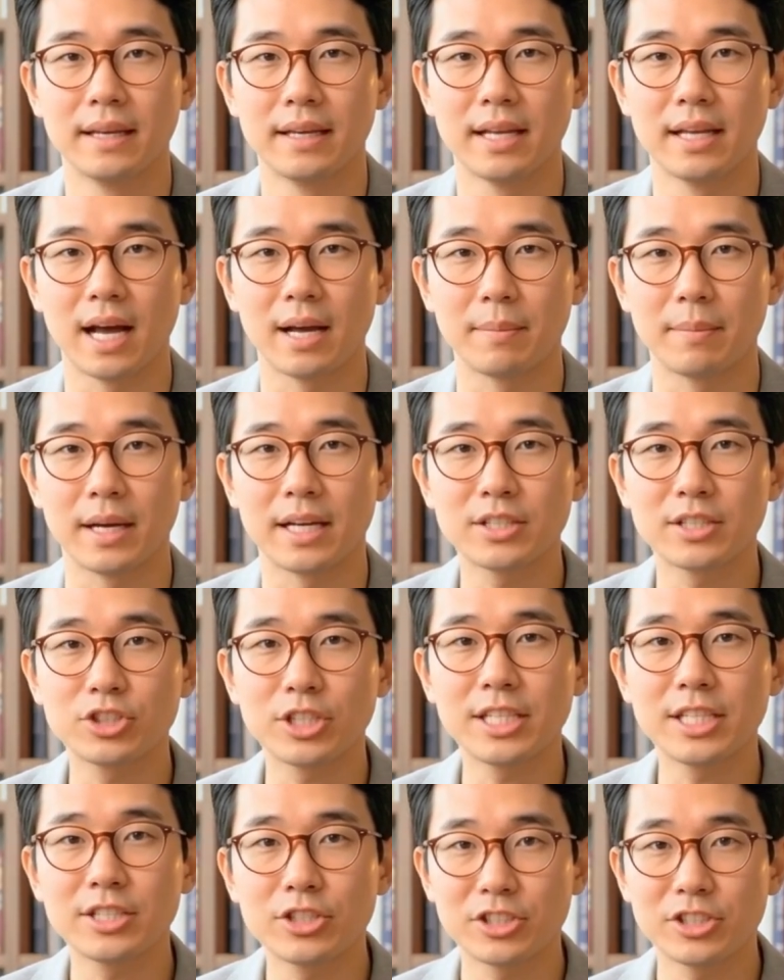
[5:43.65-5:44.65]
not by a
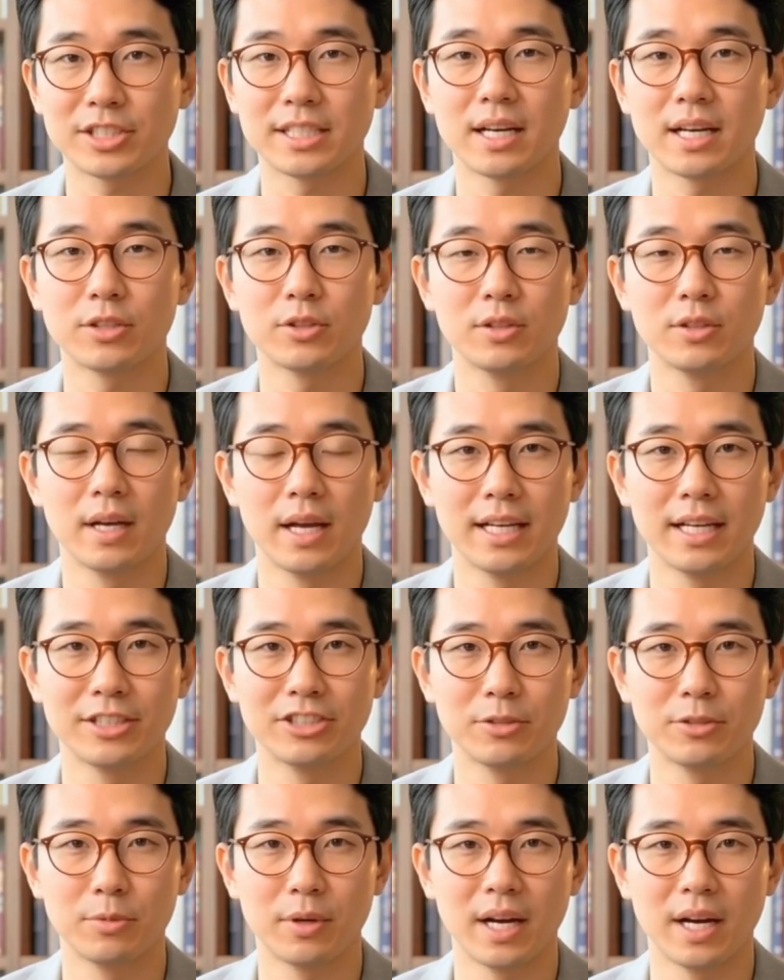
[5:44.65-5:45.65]
change in the underlying
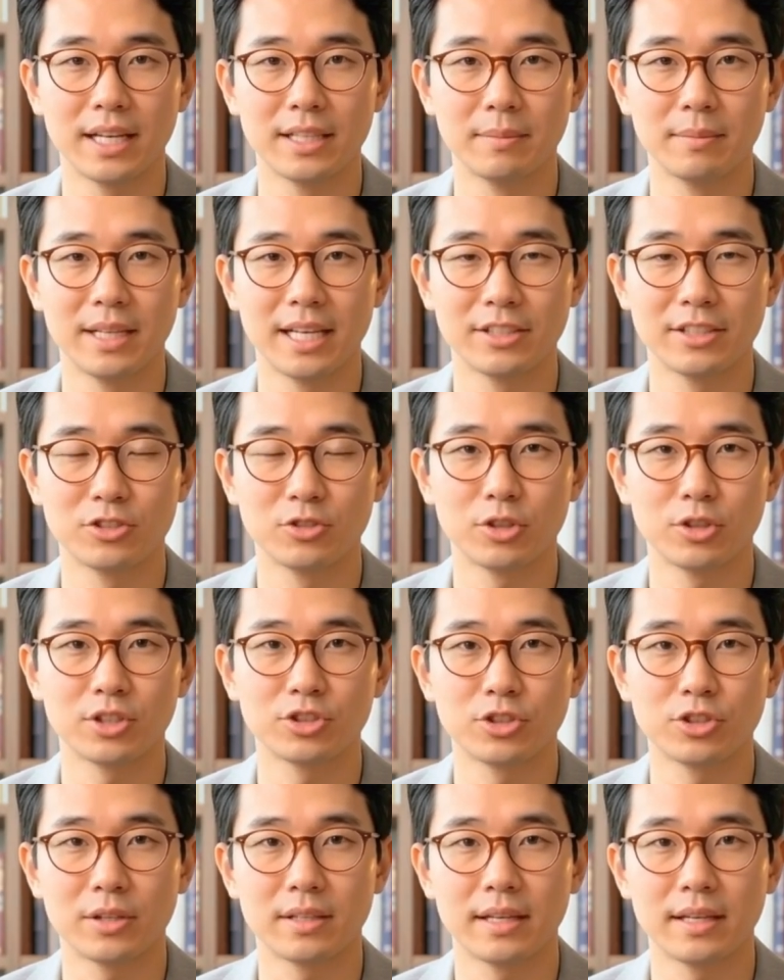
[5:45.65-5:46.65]
supply-demand
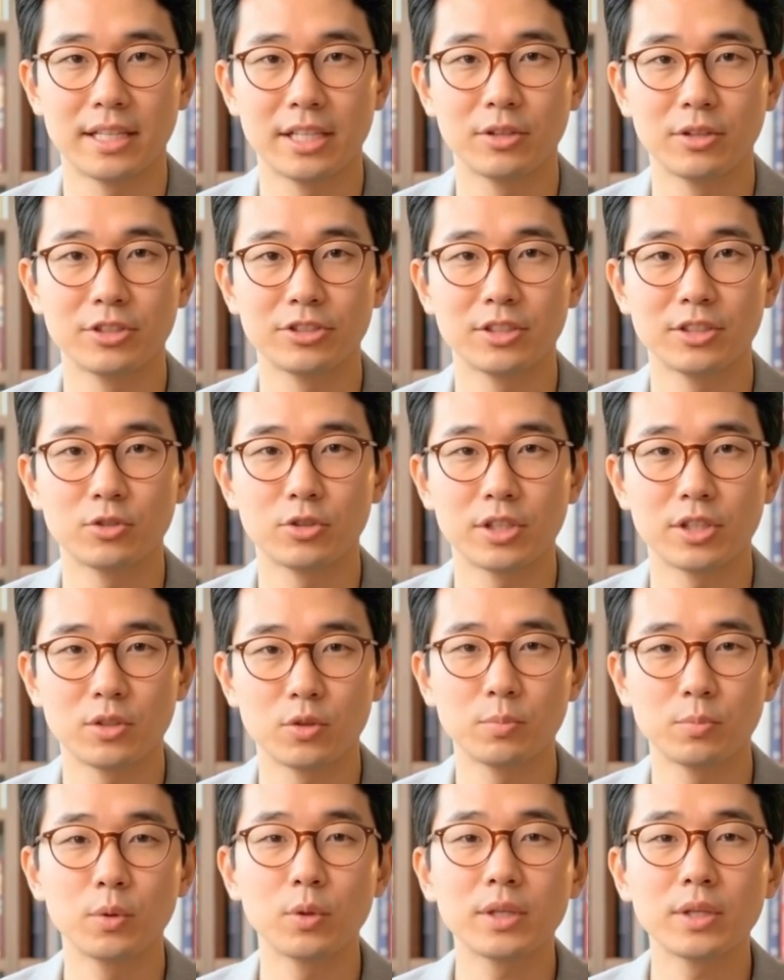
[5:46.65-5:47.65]
structure. Here is the
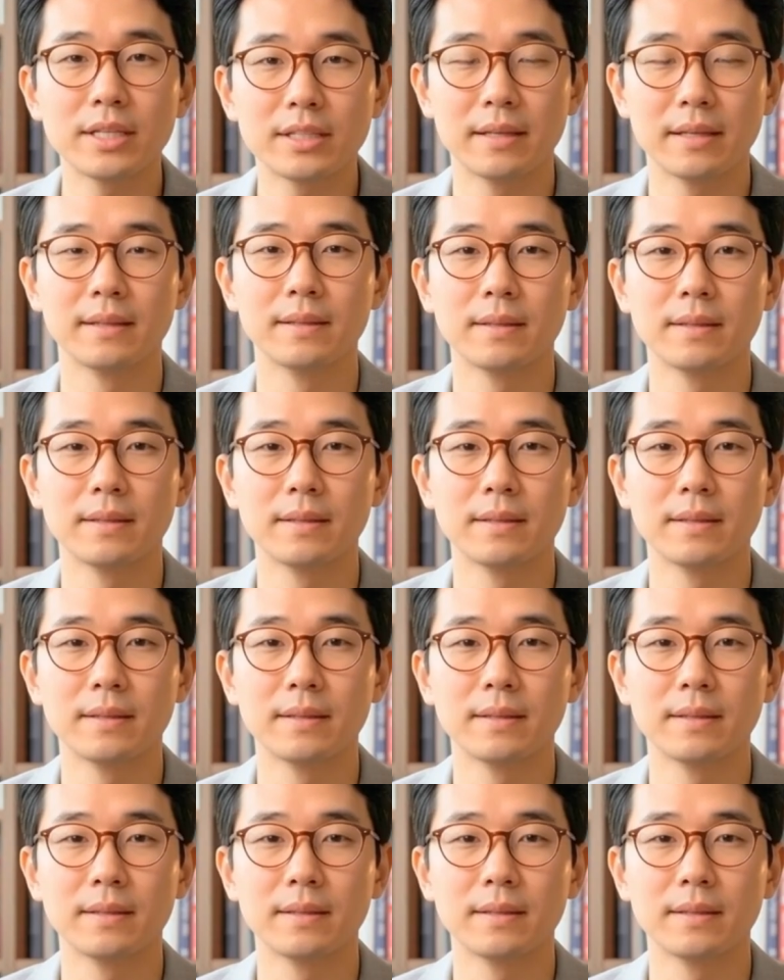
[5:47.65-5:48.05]
critical point.